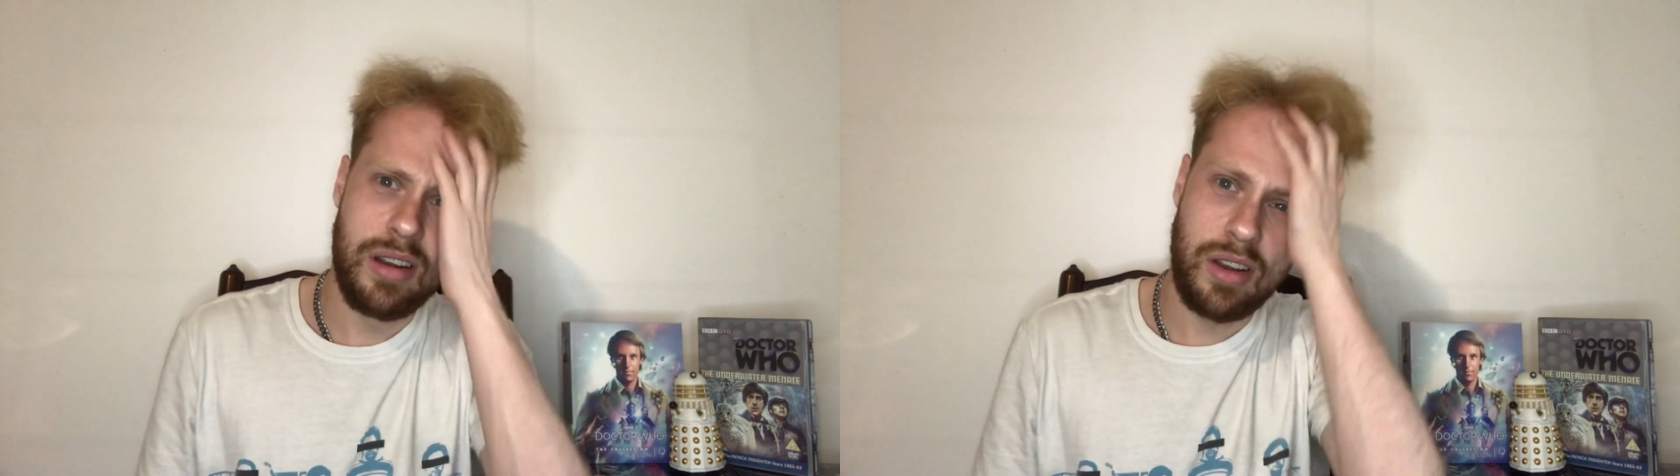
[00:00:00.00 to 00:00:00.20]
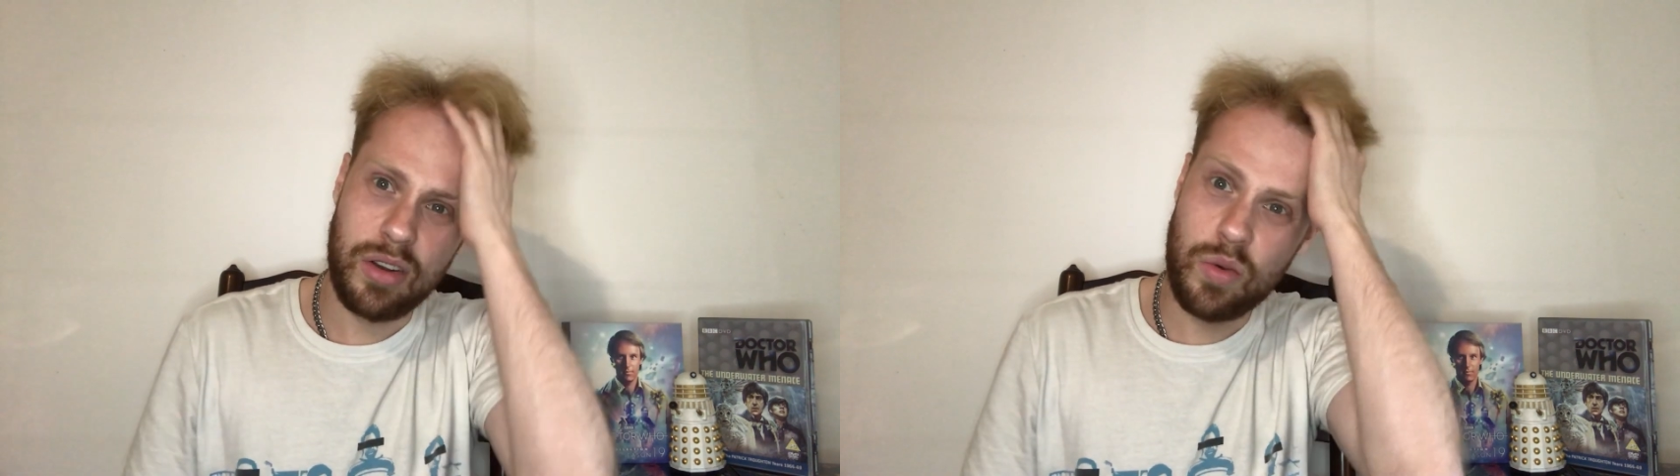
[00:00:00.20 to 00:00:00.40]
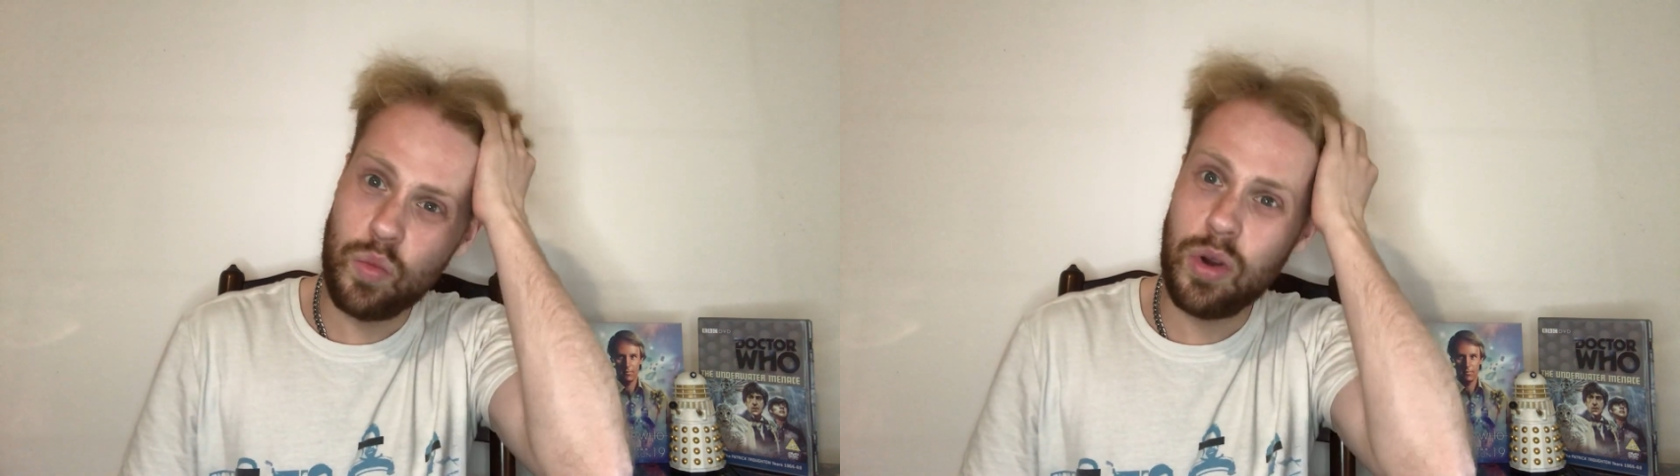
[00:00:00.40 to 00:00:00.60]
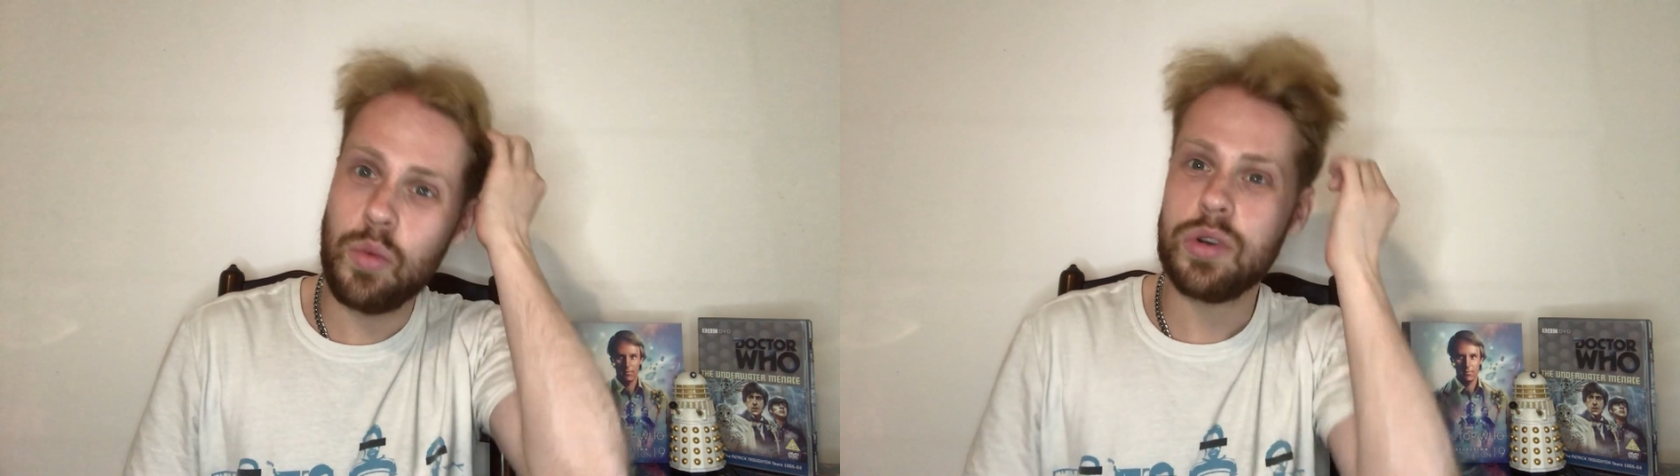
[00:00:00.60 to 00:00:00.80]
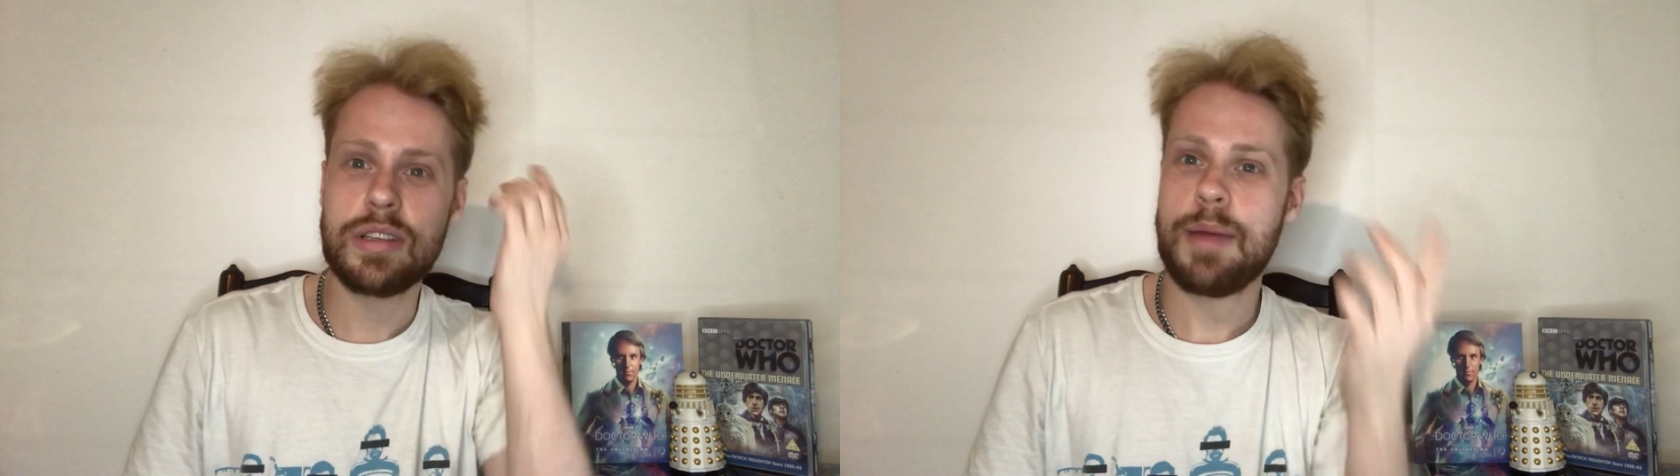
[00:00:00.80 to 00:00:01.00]
Like,
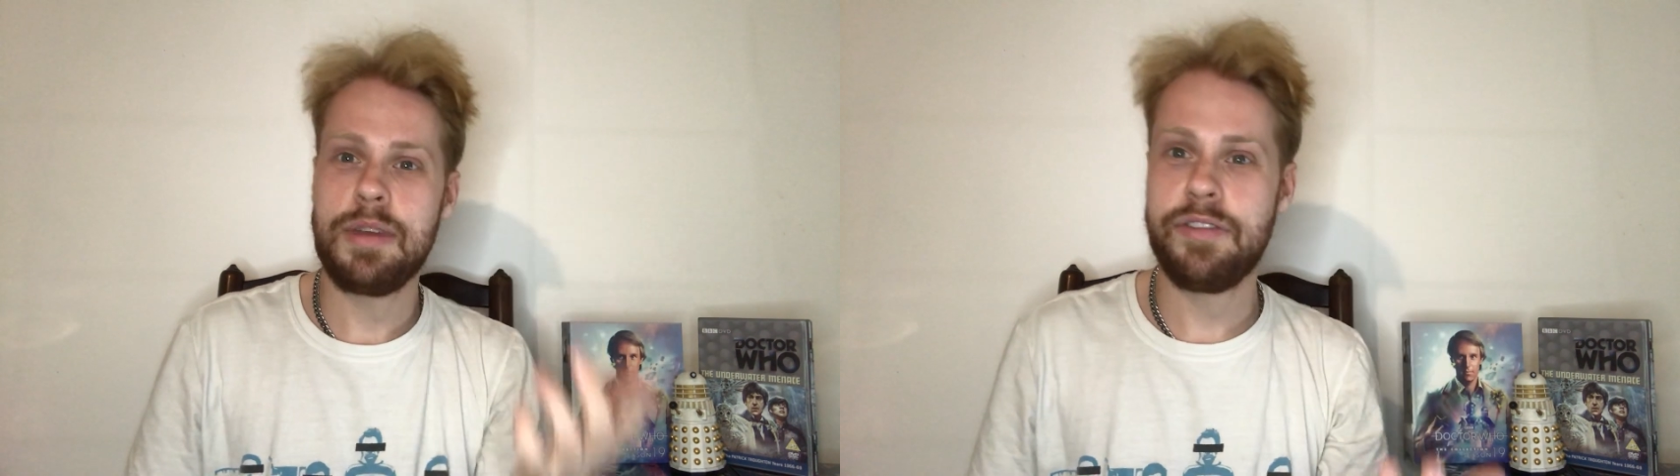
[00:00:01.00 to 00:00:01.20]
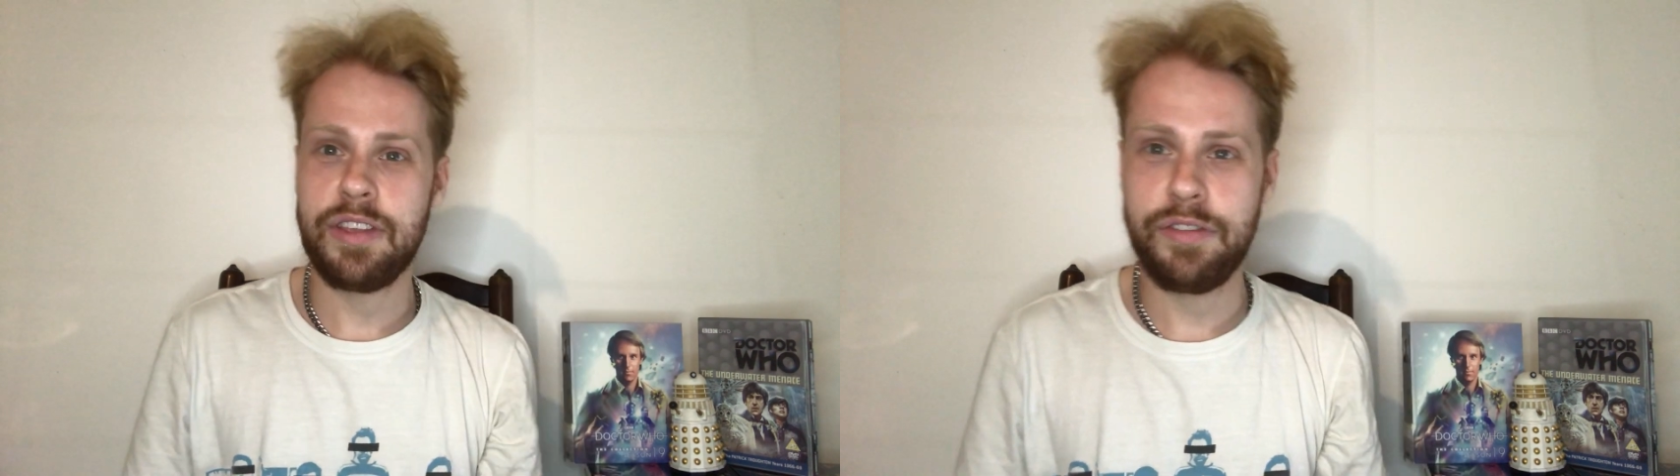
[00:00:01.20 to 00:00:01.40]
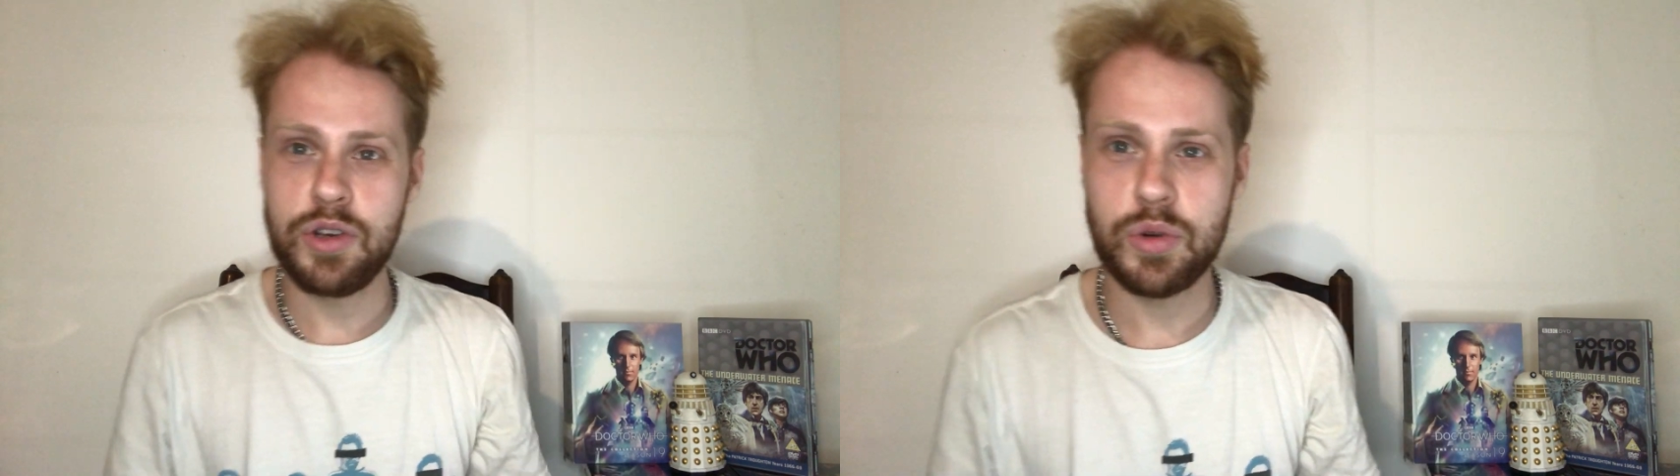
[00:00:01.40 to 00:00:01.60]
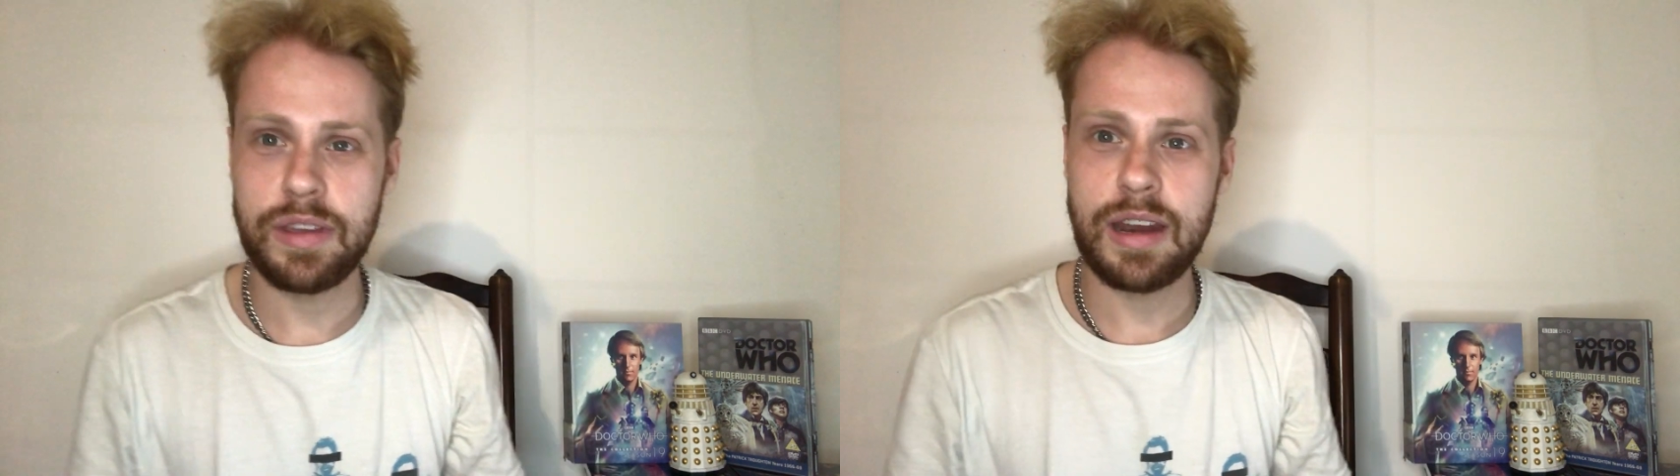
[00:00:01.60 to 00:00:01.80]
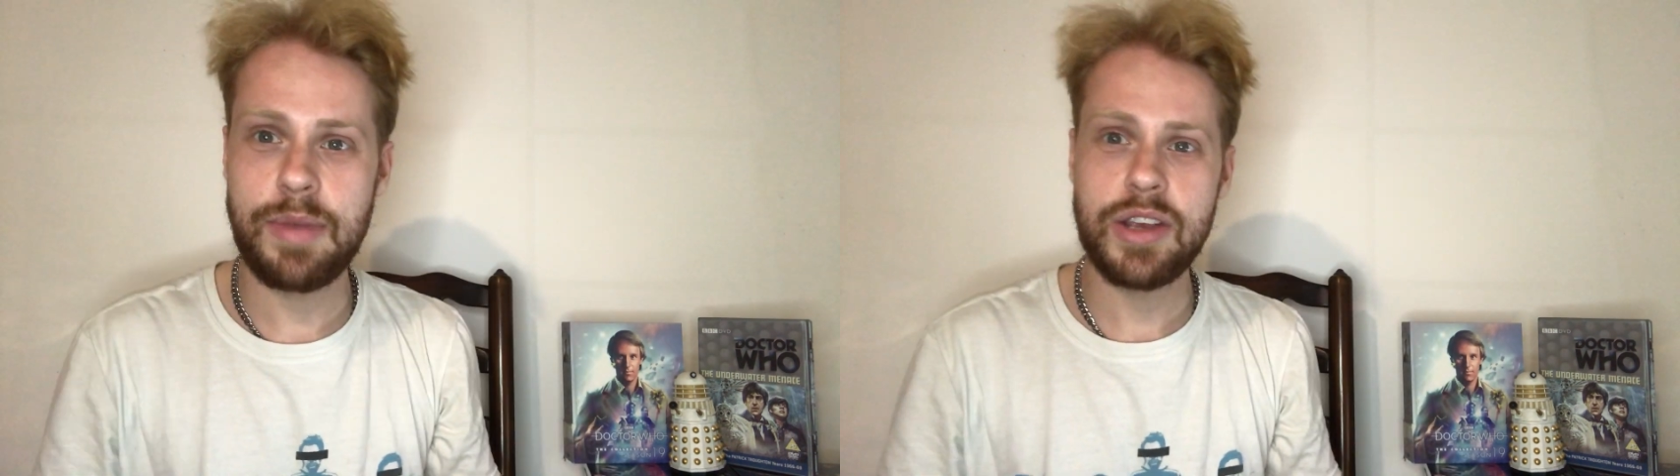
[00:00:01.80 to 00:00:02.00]
what does that mean for the future of
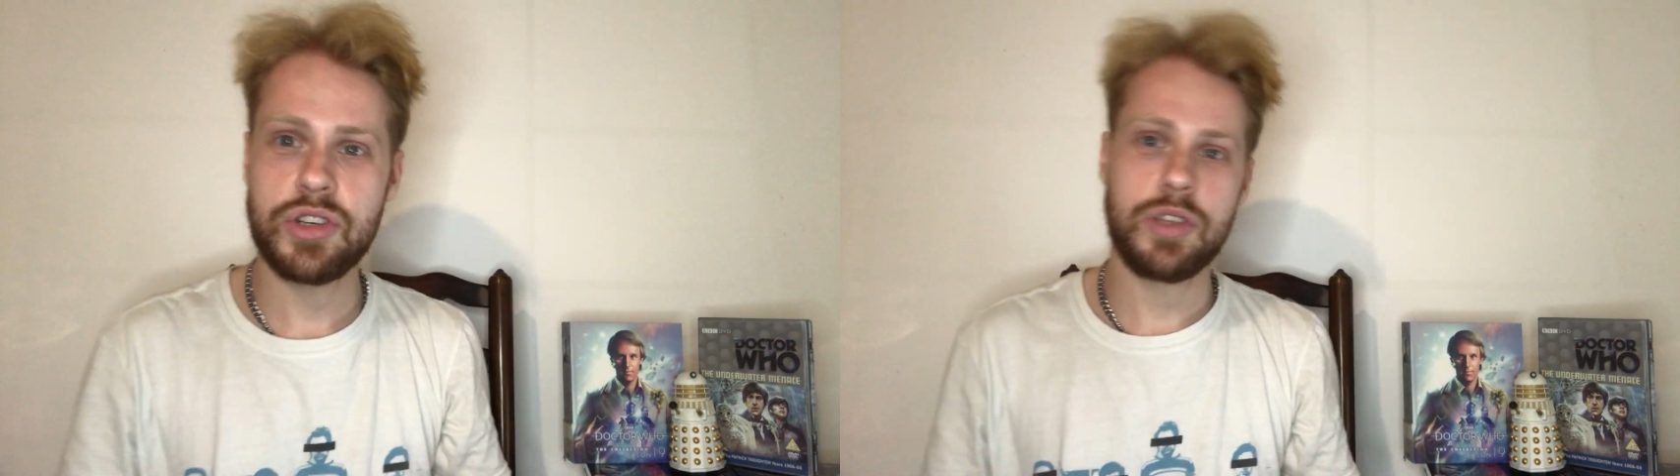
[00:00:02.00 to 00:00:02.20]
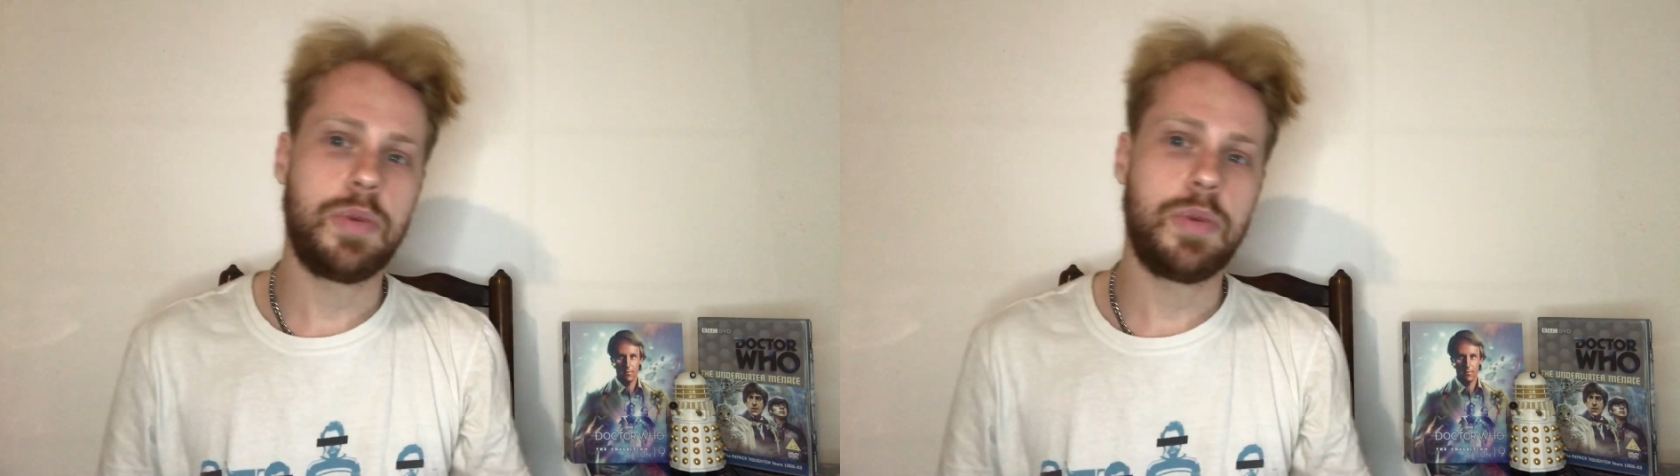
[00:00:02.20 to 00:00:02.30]
the animations?